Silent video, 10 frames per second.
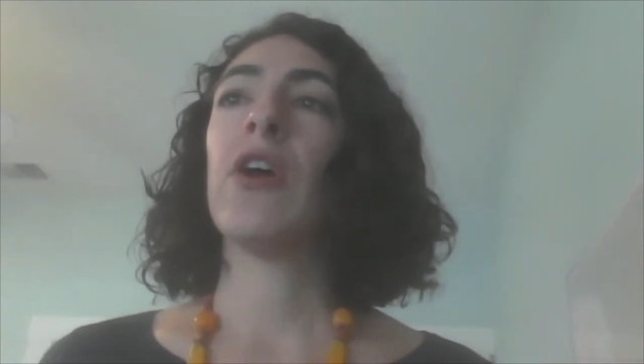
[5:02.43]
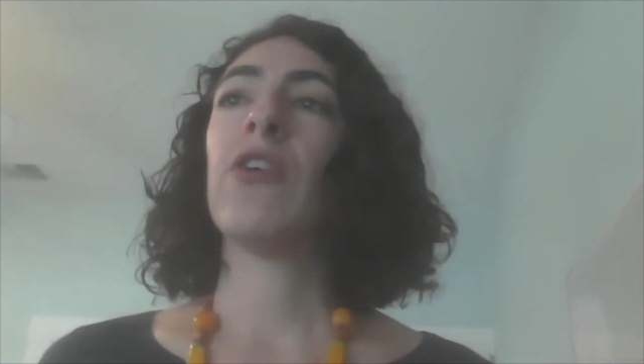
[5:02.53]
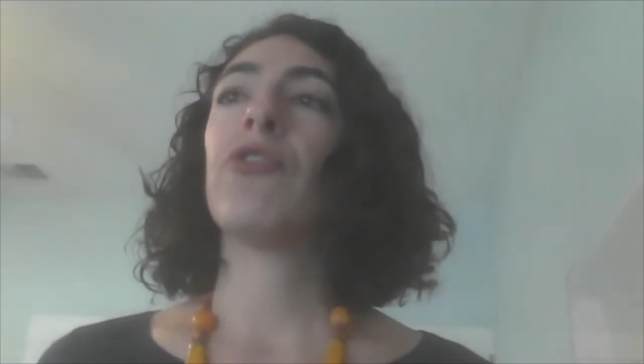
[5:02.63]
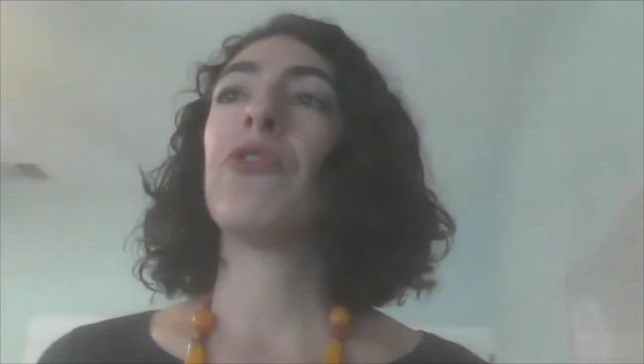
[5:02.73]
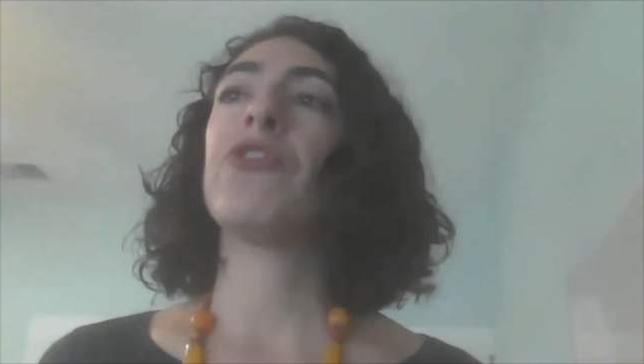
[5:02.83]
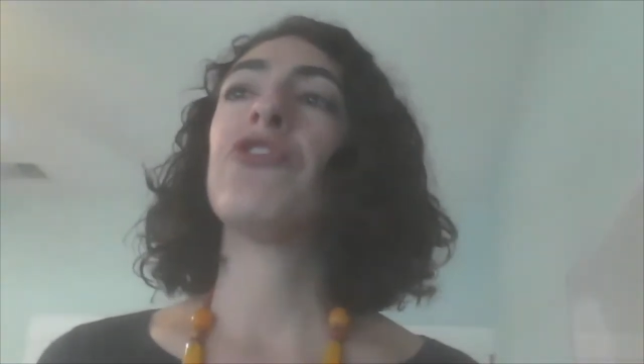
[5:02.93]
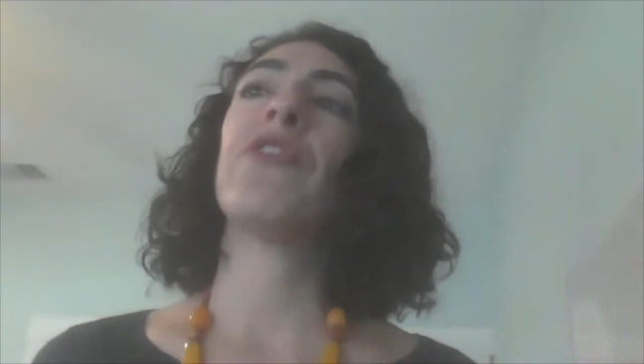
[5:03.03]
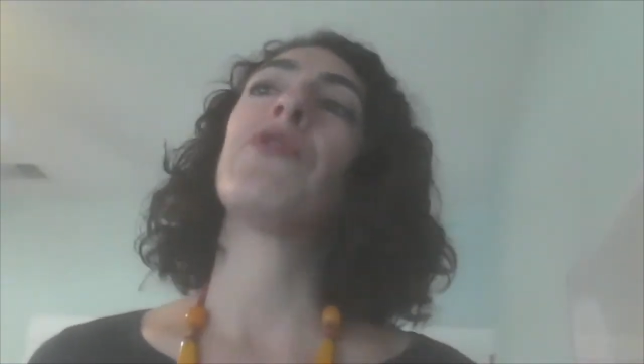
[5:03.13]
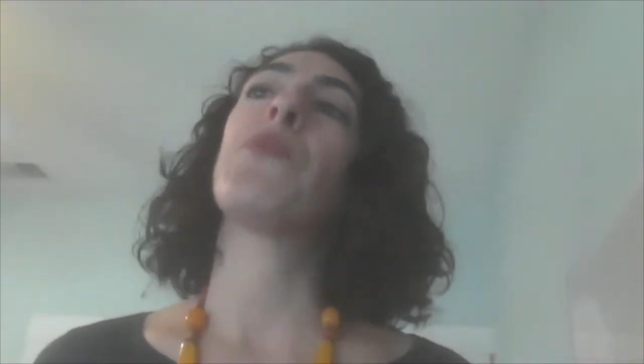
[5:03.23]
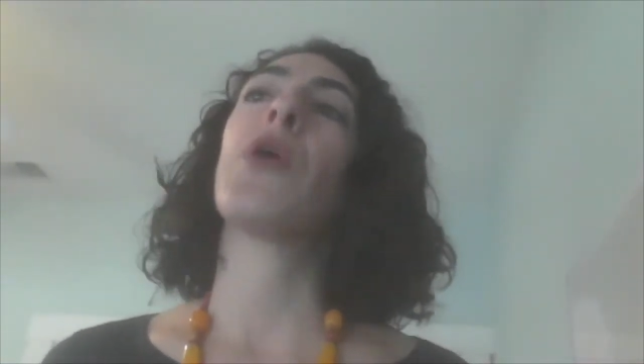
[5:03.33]
So the
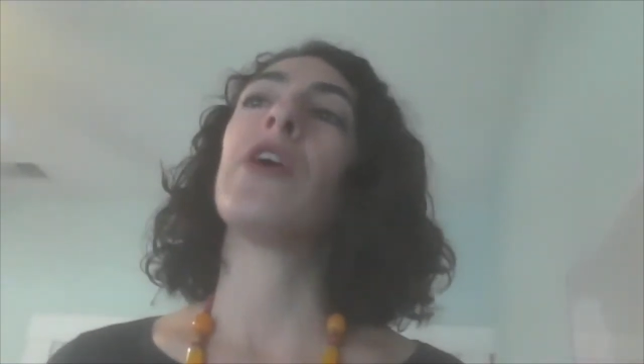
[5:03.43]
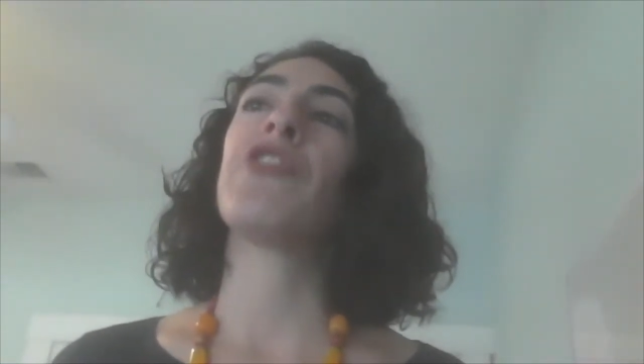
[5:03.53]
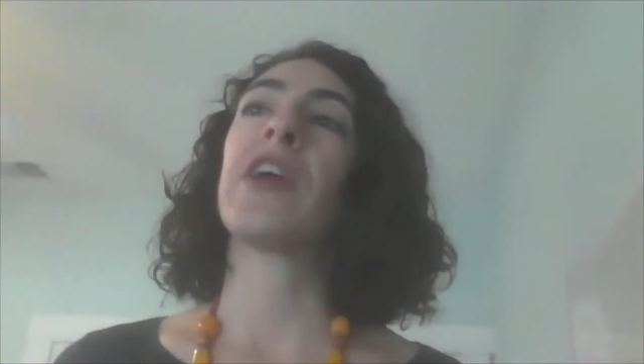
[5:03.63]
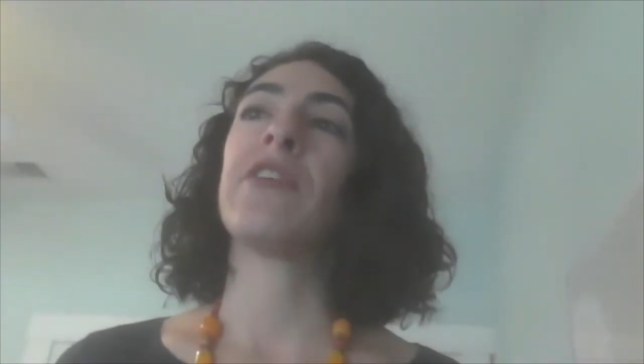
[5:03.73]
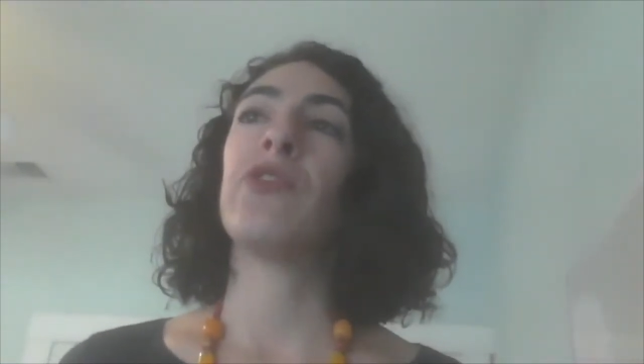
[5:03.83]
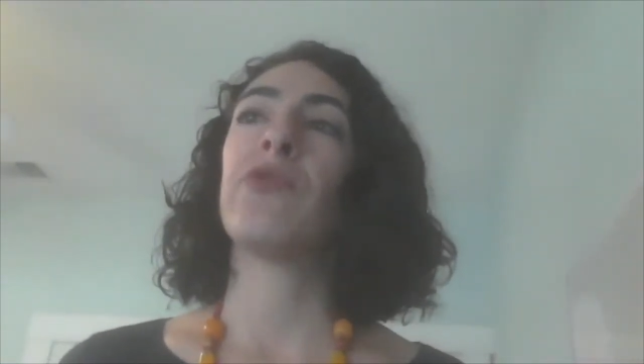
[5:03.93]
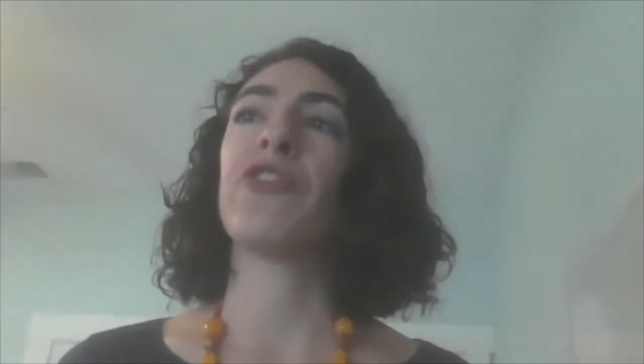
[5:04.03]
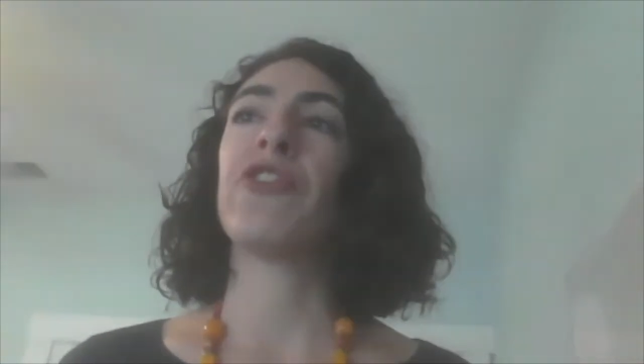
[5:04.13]
SHIFT project at University